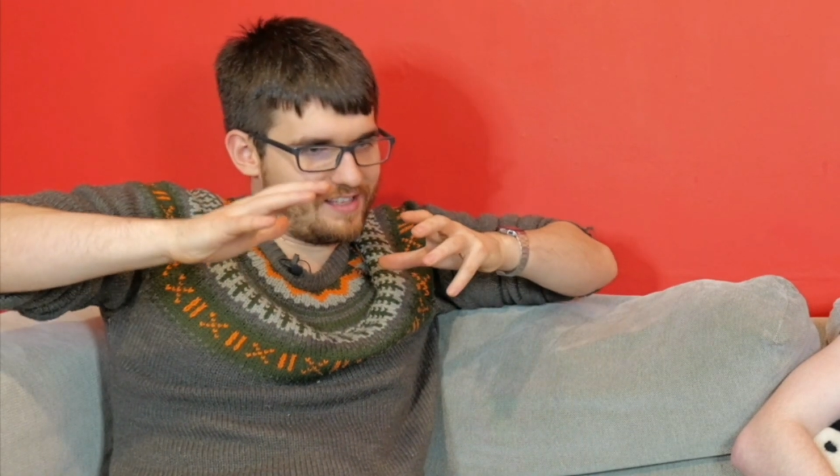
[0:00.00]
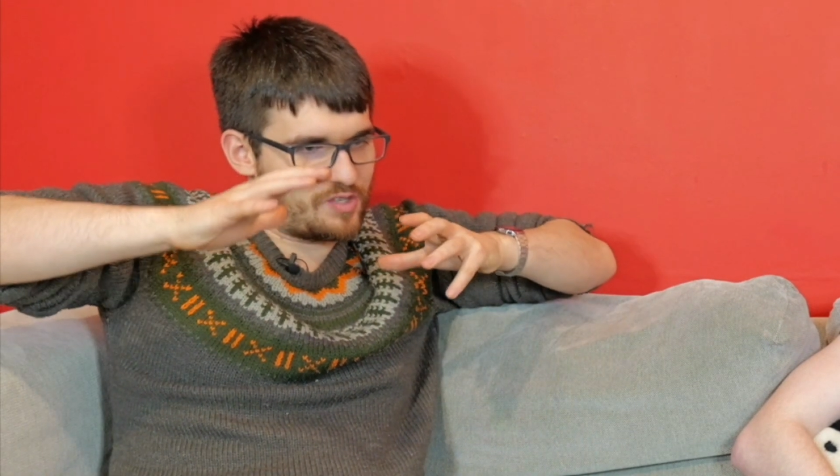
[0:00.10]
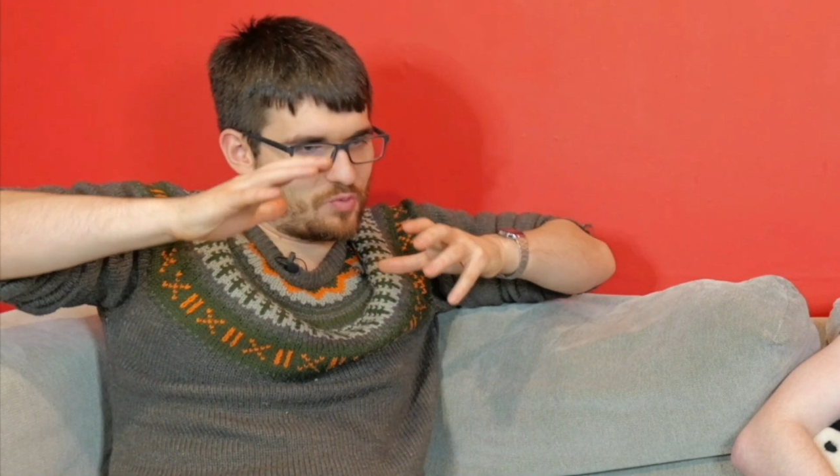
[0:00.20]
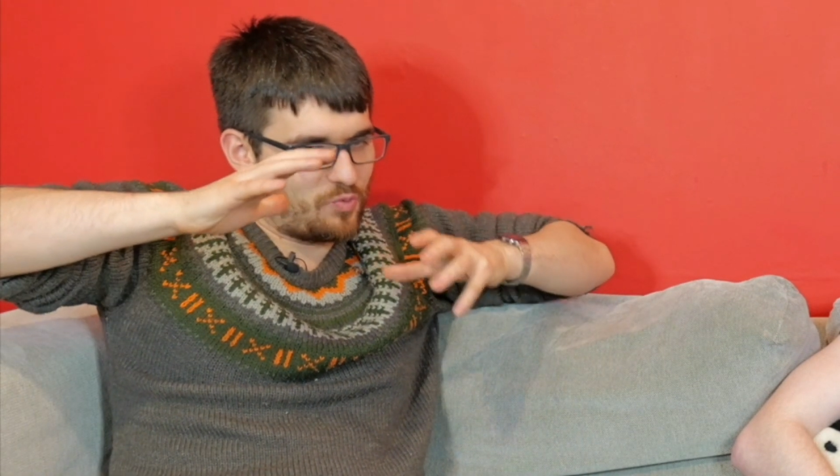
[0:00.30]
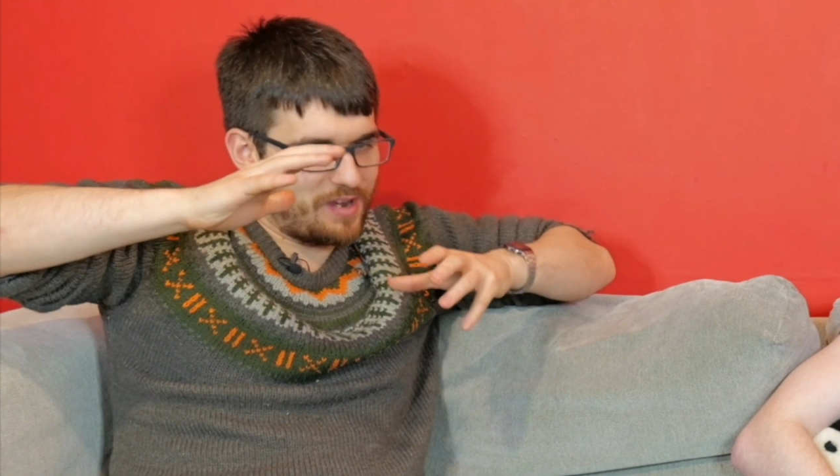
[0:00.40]

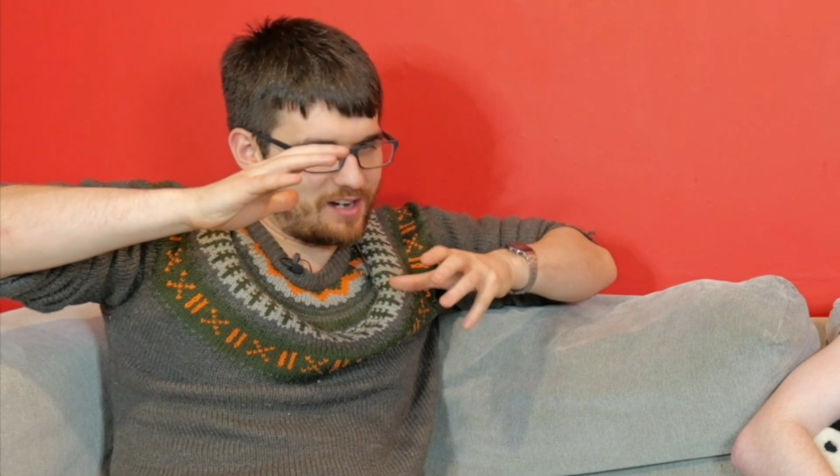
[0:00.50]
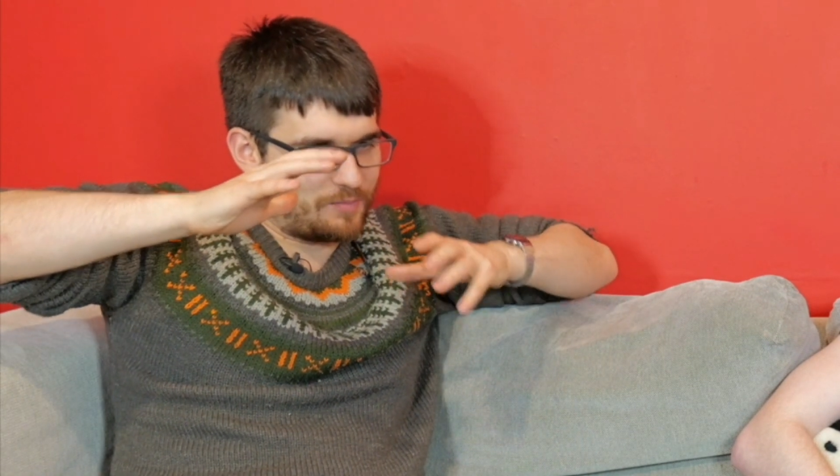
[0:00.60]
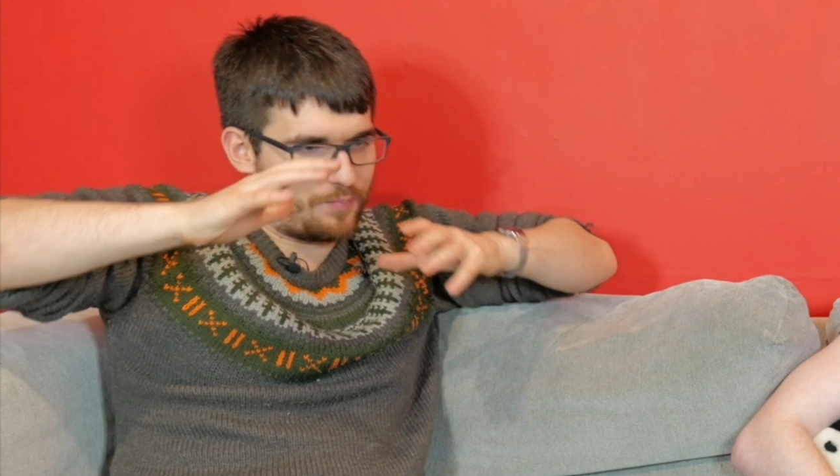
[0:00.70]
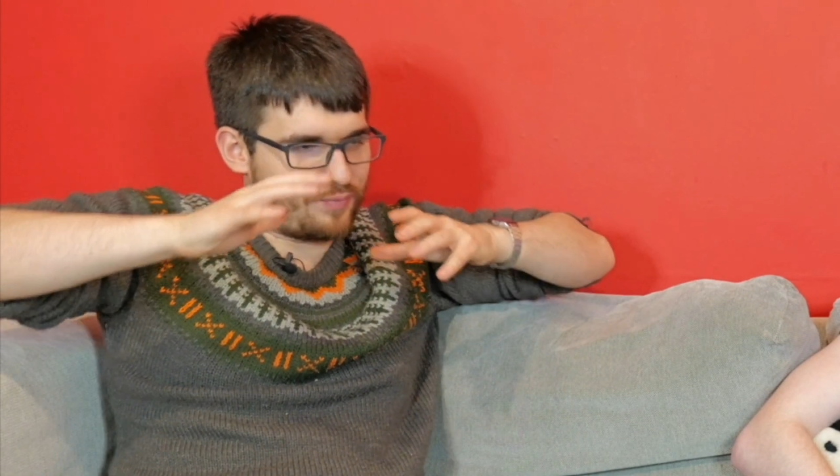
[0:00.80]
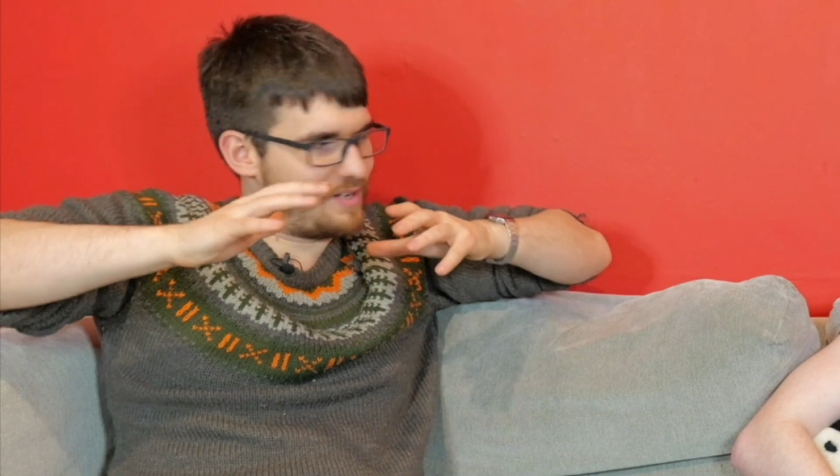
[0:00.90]
this
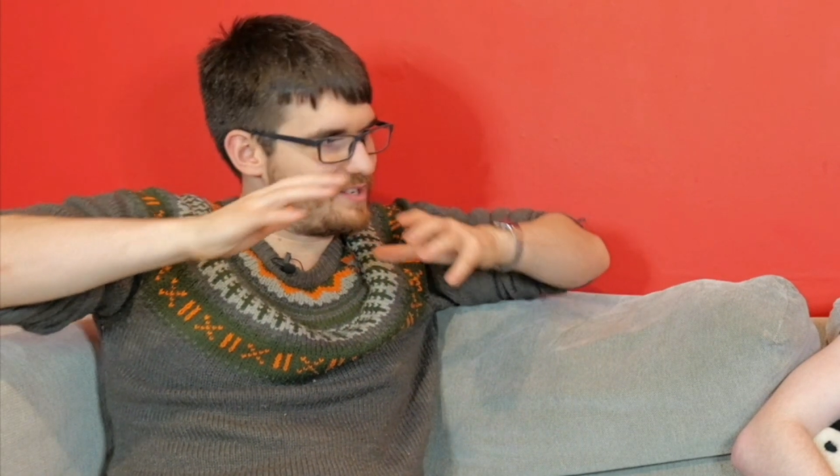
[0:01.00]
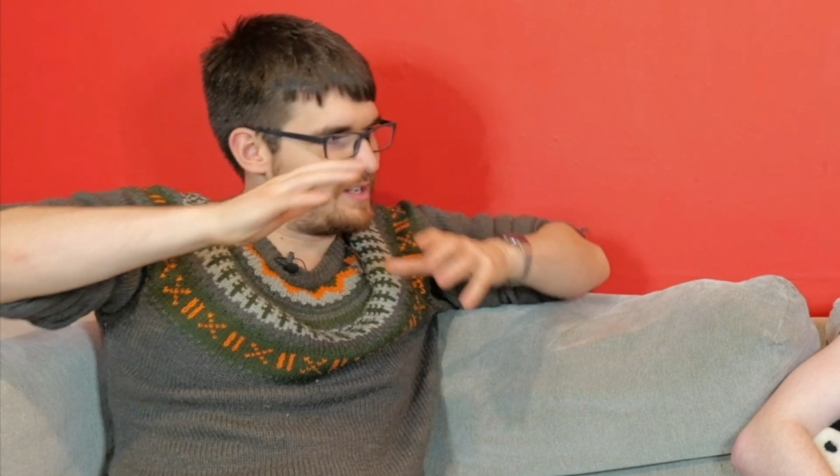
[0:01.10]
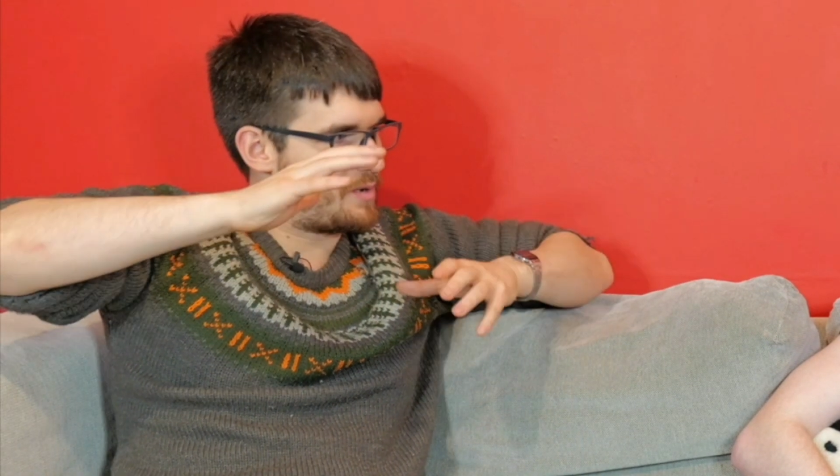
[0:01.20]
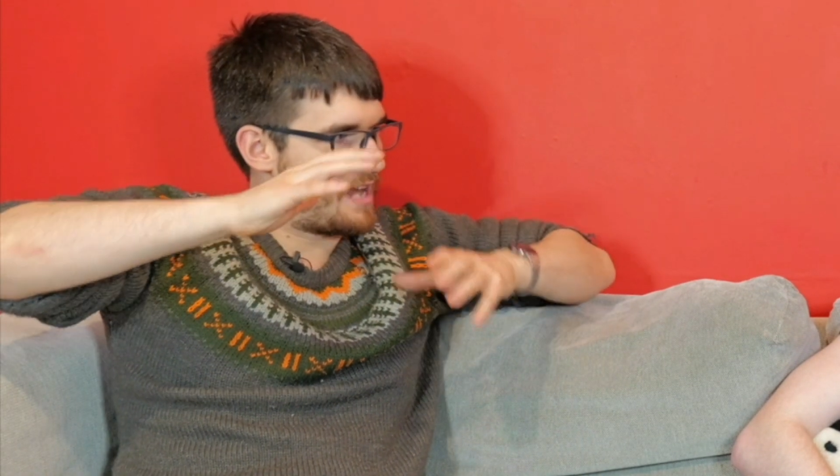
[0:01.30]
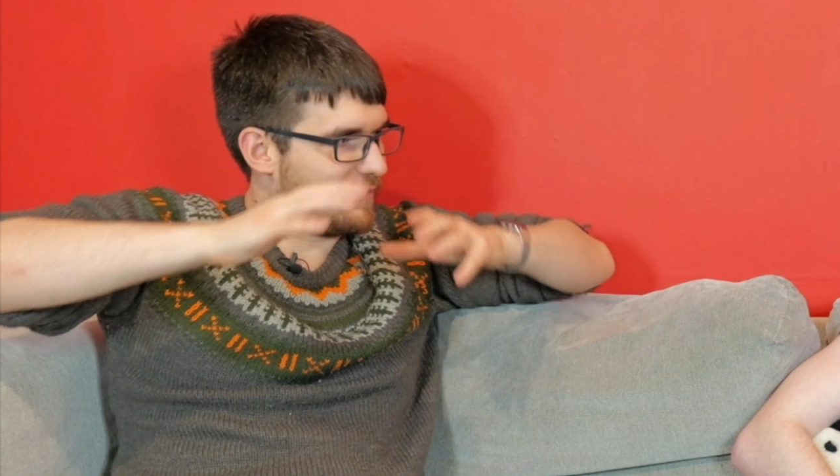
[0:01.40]
weird
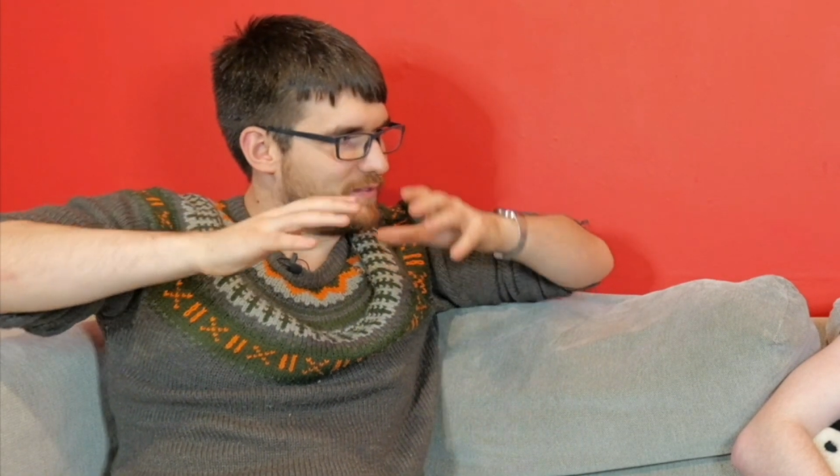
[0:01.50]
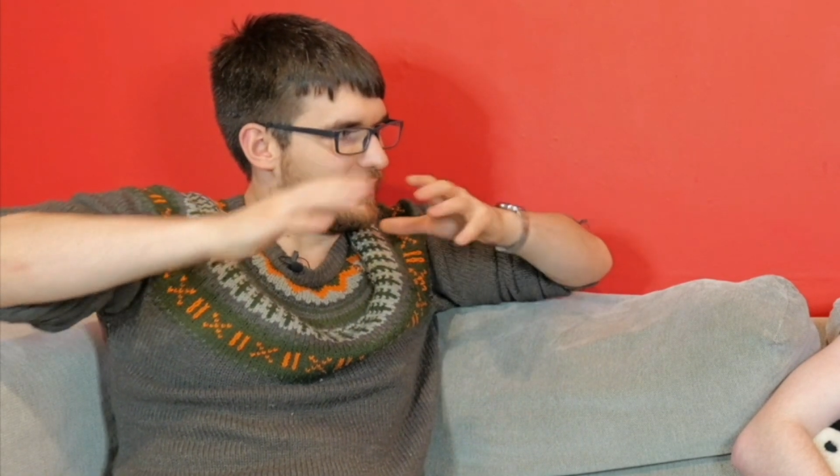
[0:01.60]
prison where you have